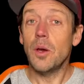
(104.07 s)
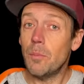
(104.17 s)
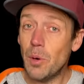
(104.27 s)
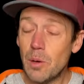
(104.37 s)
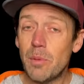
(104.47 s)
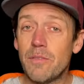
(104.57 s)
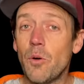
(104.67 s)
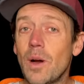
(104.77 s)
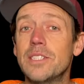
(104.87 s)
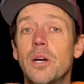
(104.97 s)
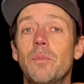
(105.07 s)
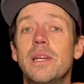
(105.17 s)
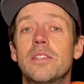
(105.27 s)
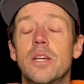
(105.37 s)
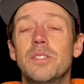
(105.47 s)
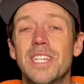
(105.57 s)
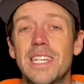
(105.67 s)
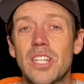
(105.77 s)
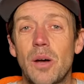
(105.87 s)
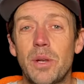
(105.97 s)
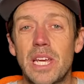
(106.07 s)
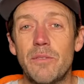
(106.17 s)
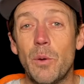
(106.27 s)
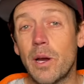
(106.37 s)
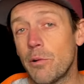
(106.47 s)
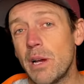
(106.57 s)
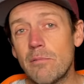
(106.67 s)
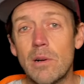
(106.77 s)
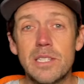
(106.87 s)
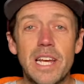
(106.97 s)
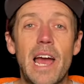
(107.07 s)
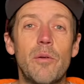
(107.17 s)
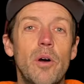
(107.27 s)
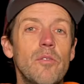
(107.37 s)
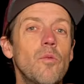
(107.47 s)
But before I jump into those things, I'm going to give you a quick rundown of